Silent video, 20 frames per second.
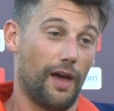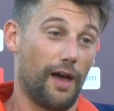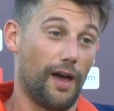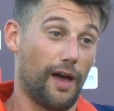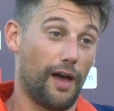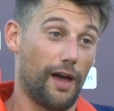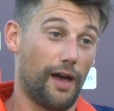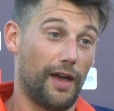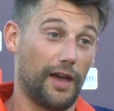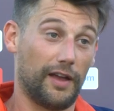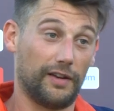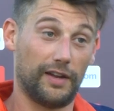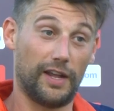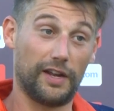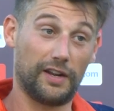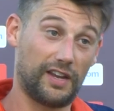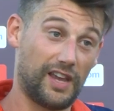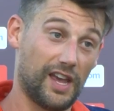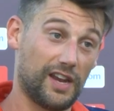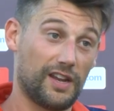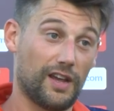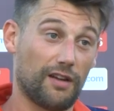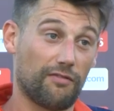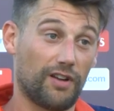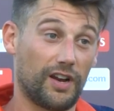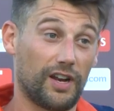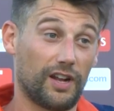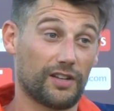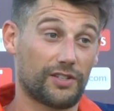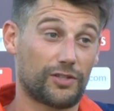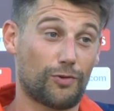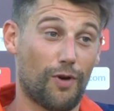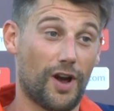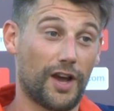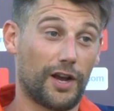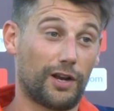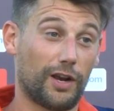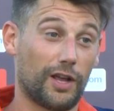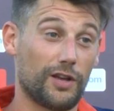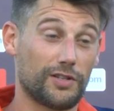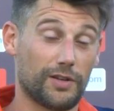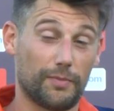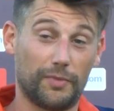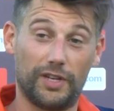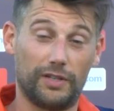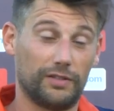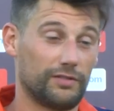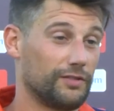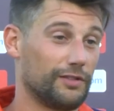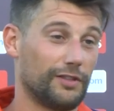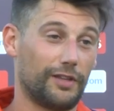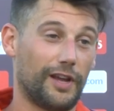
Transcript: and Kenya running us quite close, I mean,